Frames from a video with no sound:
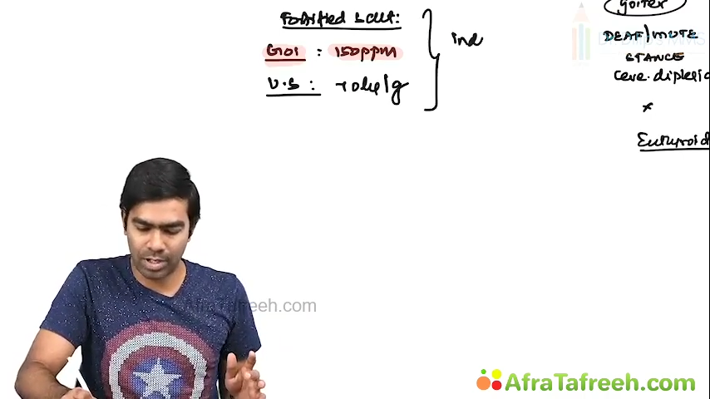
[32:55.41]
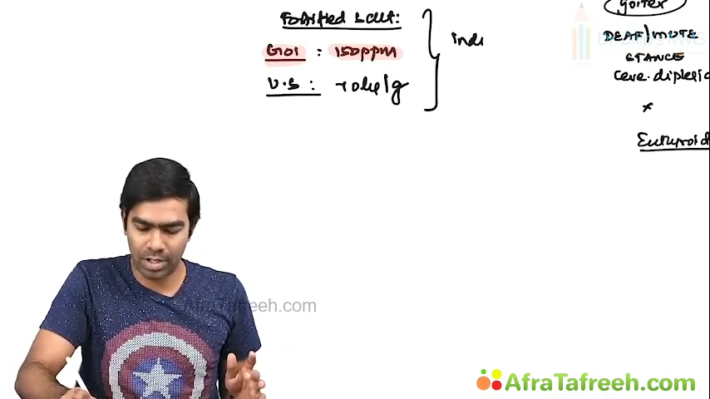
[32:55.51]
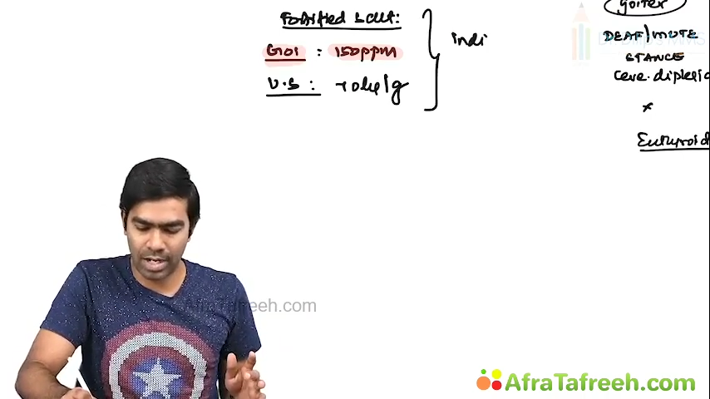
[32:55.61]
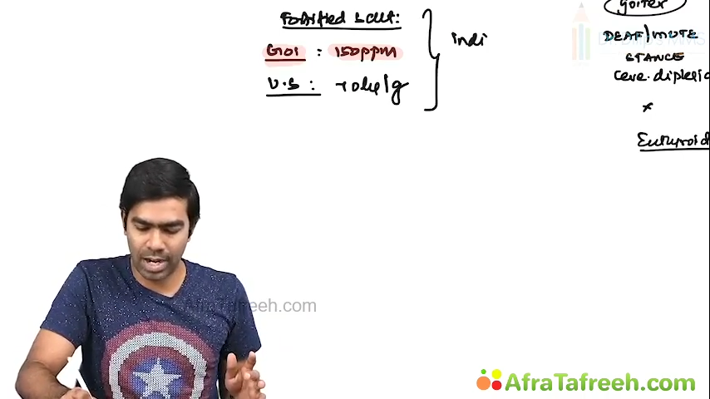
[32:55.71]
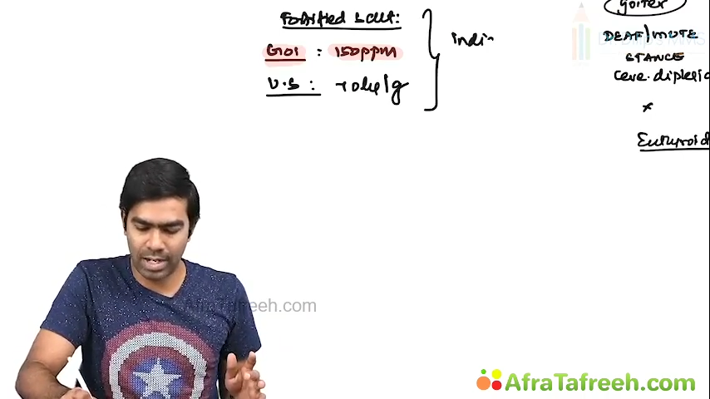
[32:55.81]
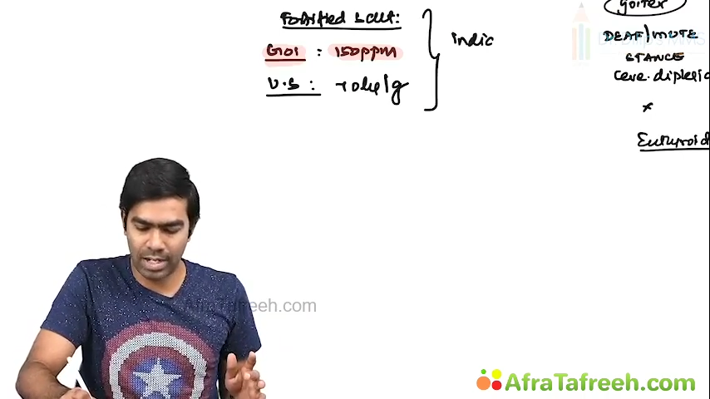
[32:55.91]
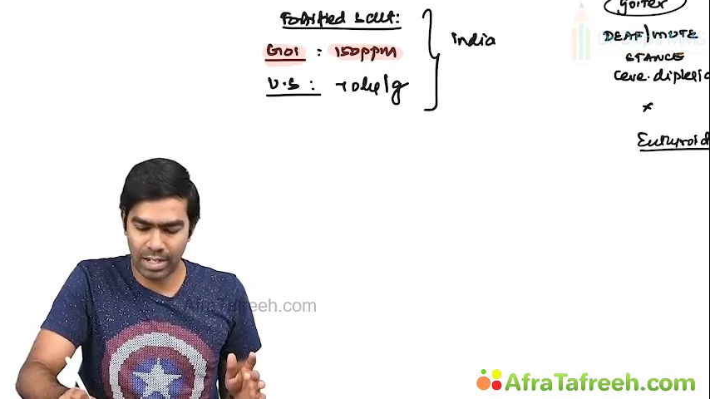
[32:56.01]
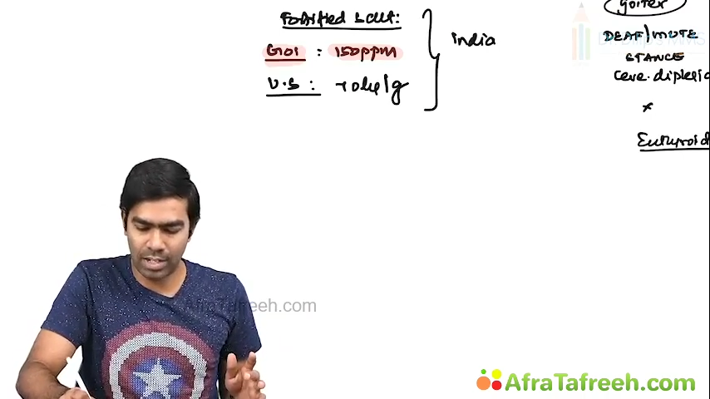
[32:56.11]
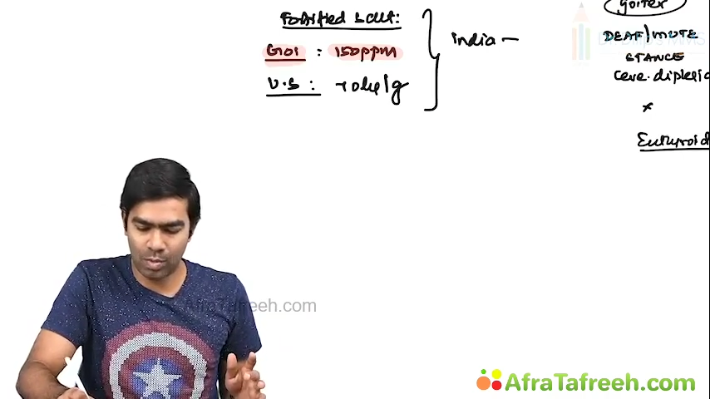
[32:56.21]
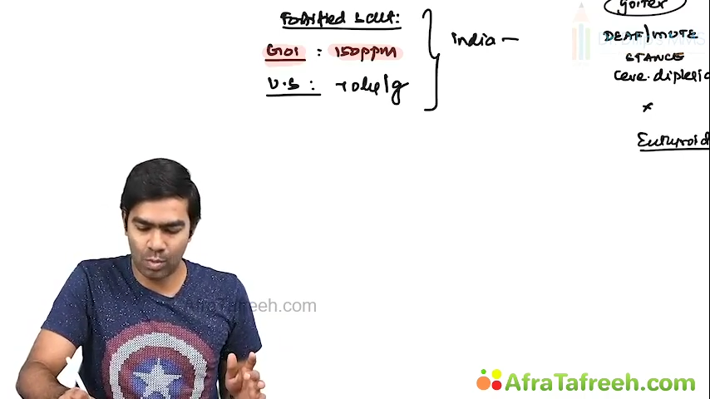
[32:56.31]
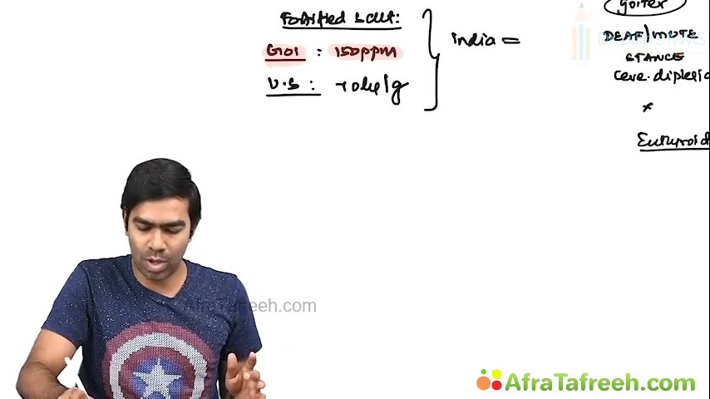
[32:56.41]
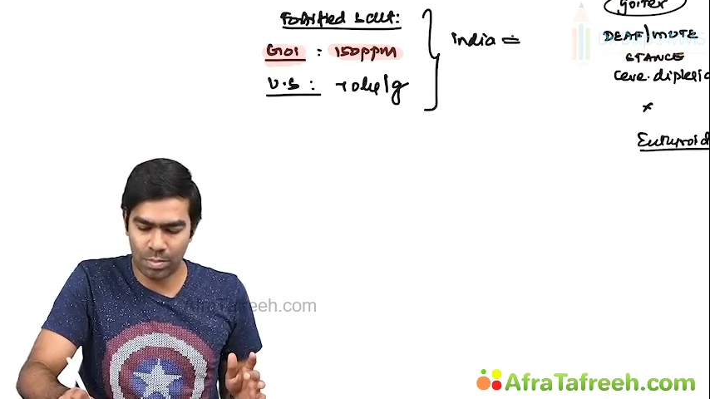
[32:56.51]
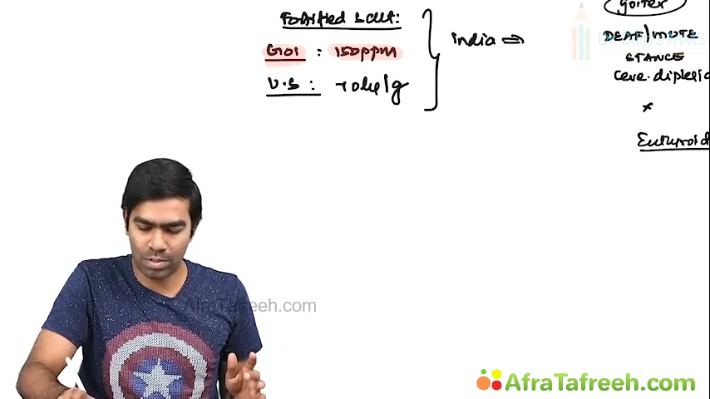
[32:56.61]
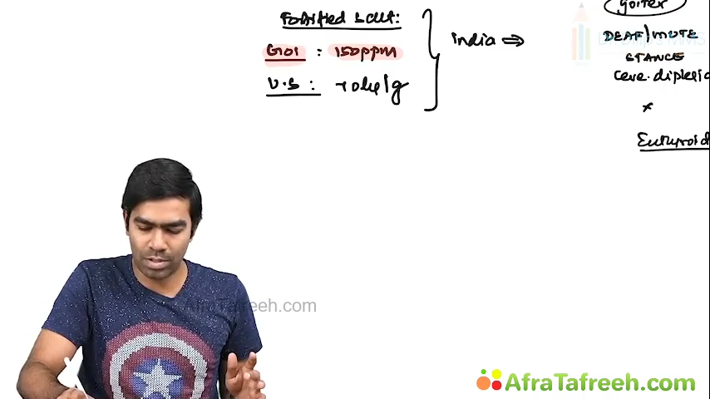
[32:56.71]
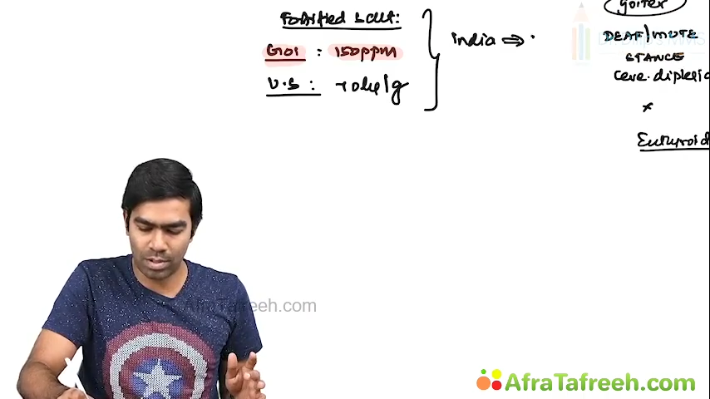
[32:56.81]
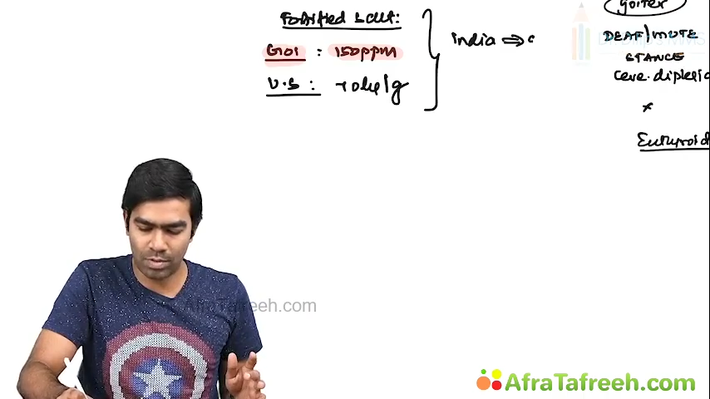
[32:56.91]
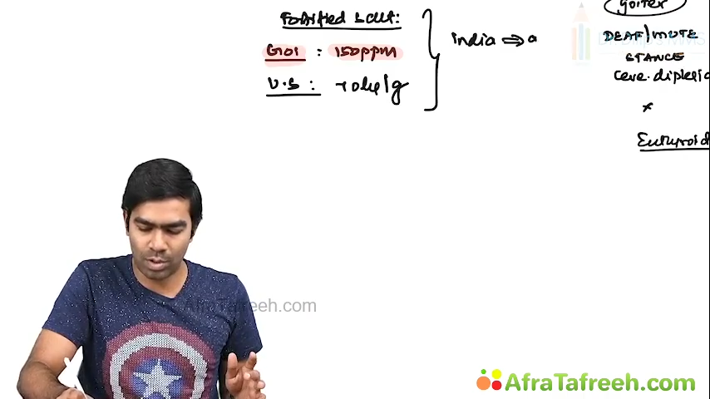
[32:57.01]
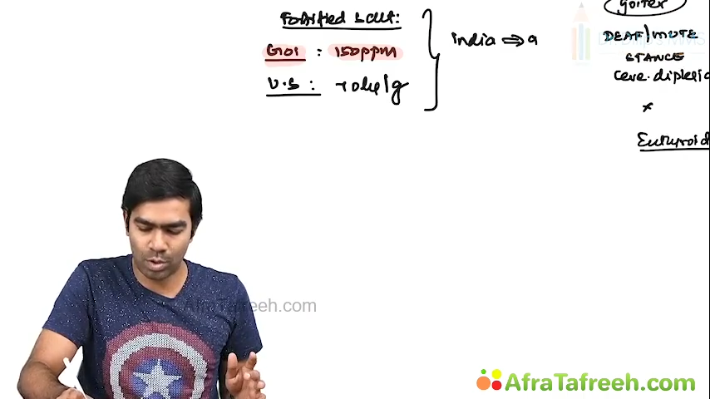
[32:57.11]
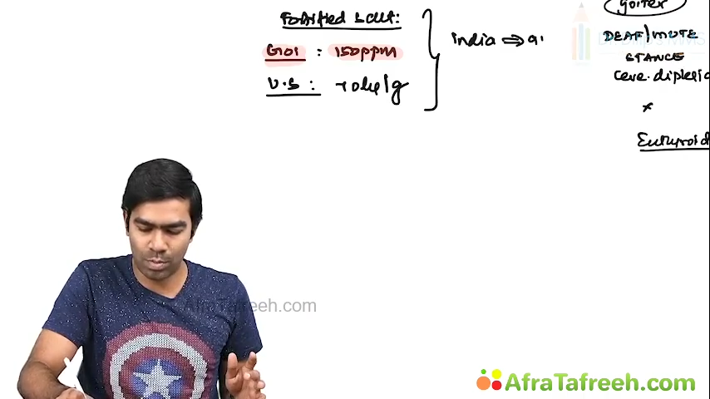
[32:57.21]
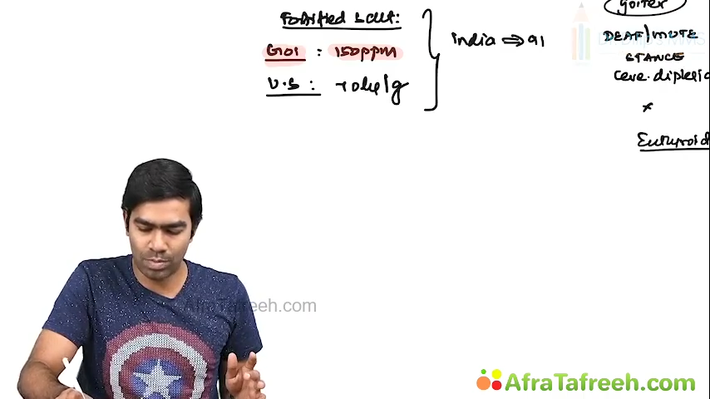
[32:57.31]
91% of the
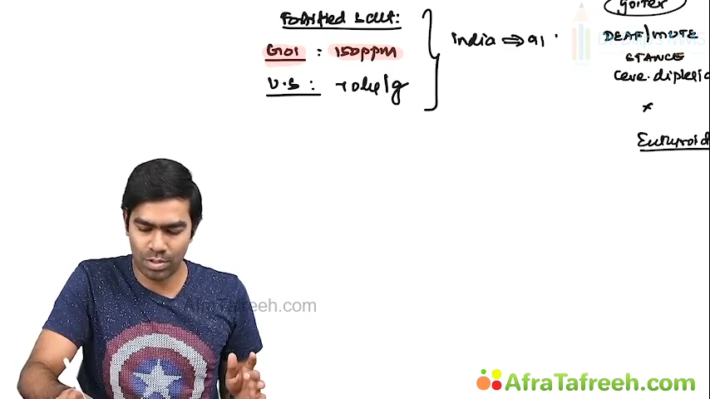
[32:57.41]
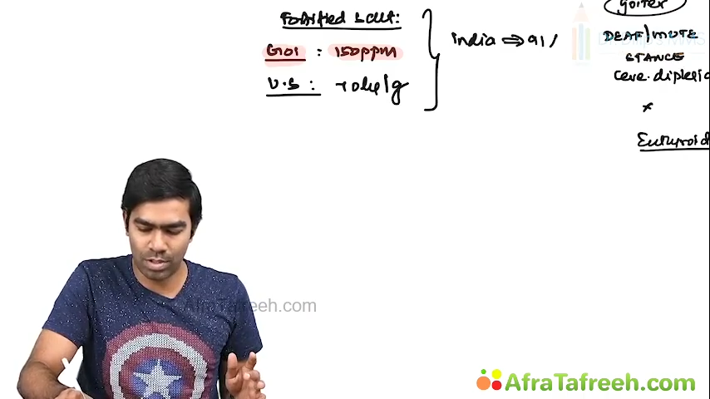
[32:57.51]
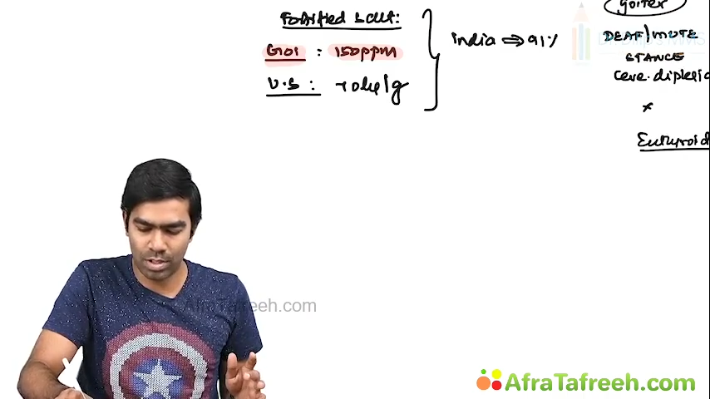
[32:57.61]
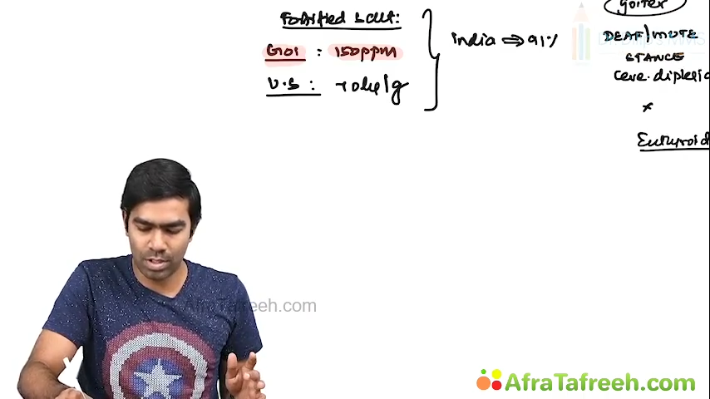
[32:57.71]
homes,